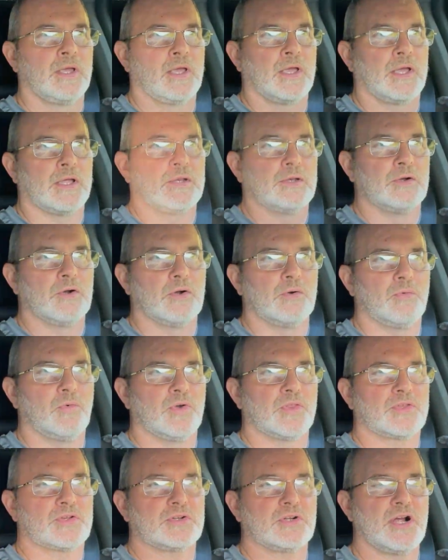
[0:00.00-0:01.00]
and do it
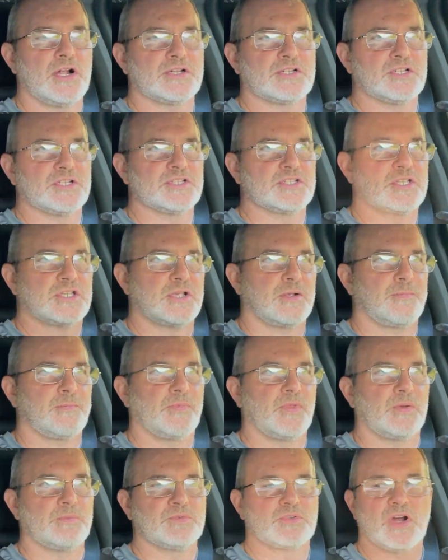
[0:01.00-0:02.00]
with crutches.
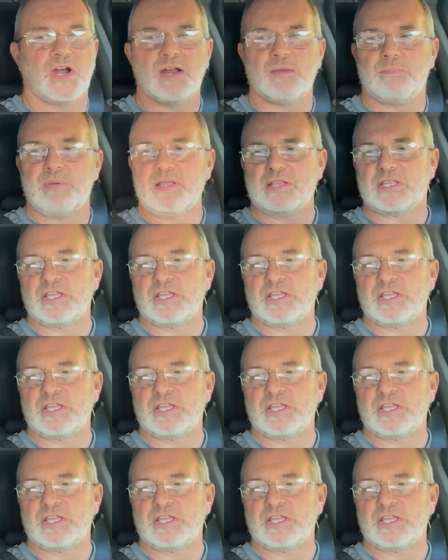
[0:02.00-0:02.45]
And I'm trying to beat the